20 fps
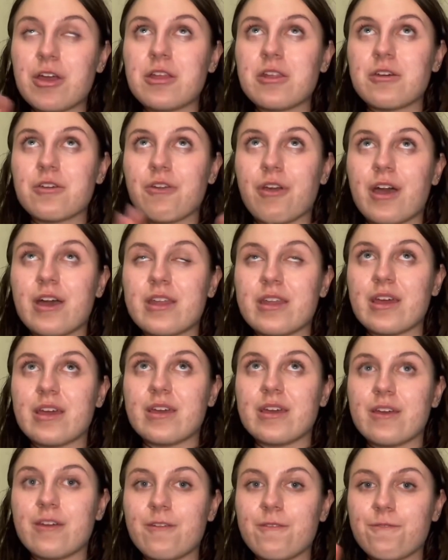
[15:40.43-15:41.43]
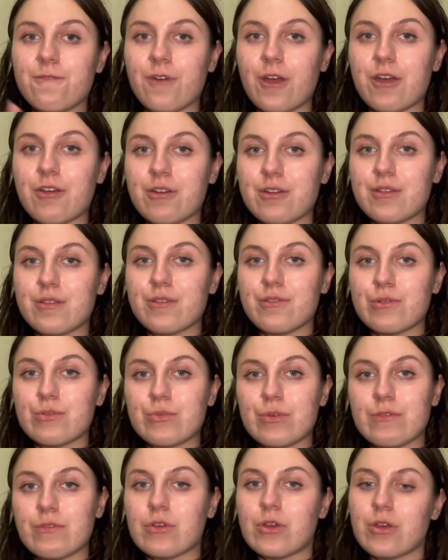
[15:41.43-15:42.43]
Grande fragrance
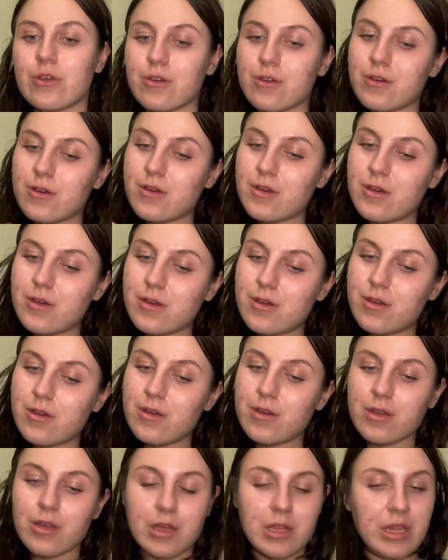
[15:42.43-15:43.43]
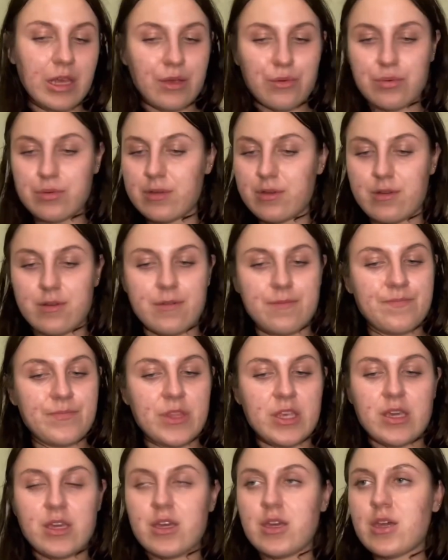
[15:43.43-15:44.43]
review collection.
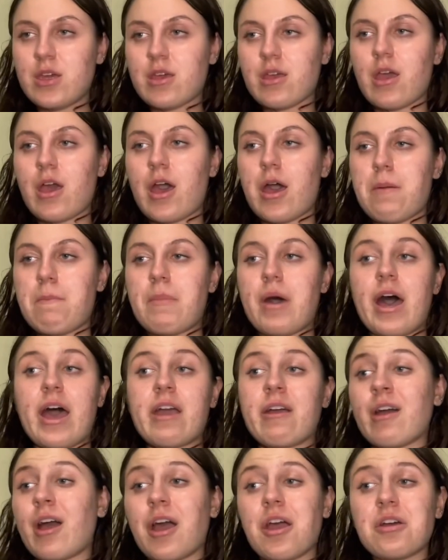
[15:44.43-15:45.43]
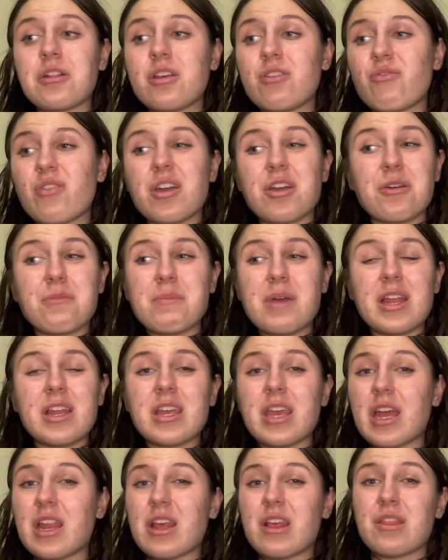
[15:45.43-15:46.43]
I highly recommend
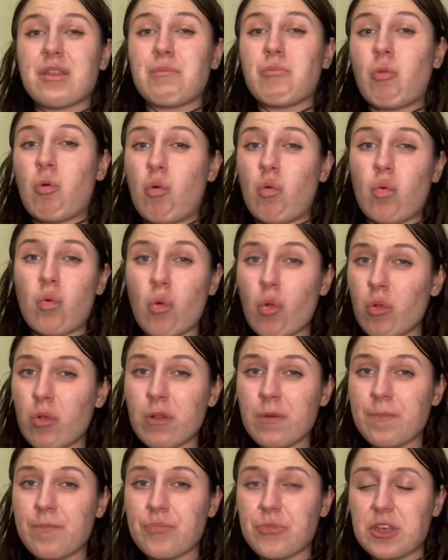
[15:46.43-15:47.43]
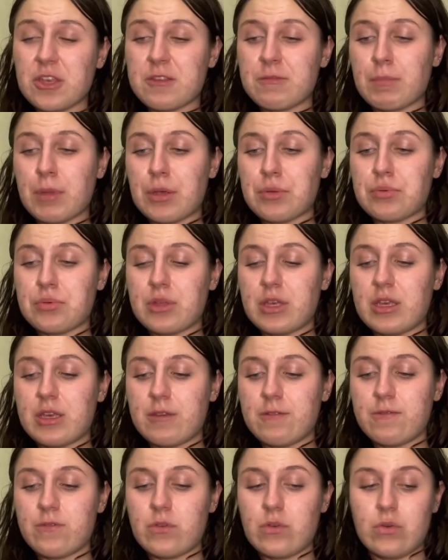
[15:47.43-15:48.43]
getting them all, especially
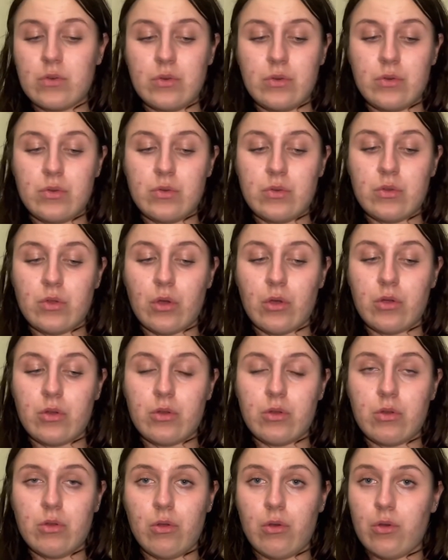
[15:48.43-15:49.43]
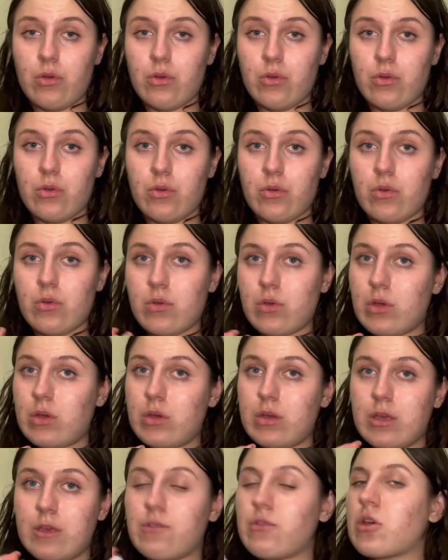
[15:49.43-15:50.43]
if you don't know,
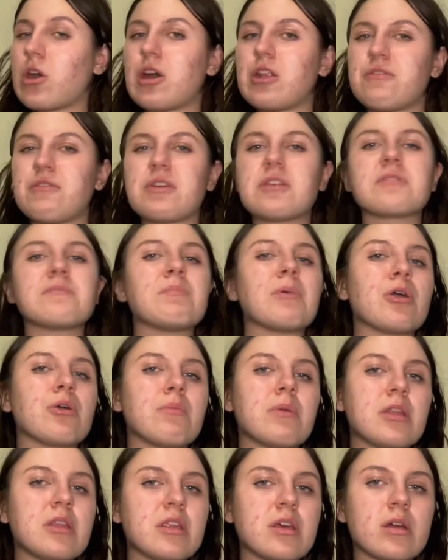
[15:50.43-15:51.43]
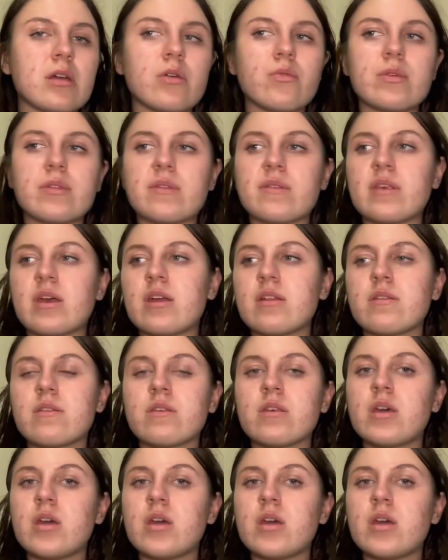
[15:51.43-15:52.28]
if you're kind of experimenting with sets.